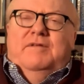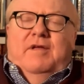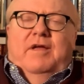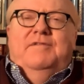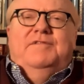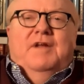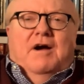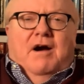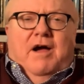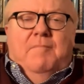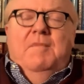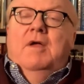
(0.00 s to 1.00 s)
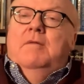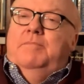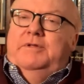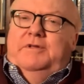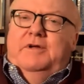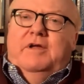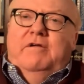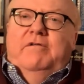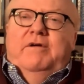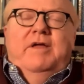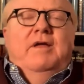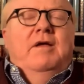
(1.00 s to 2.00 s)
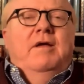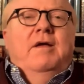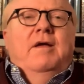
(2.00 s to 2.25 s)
it takes time, particularly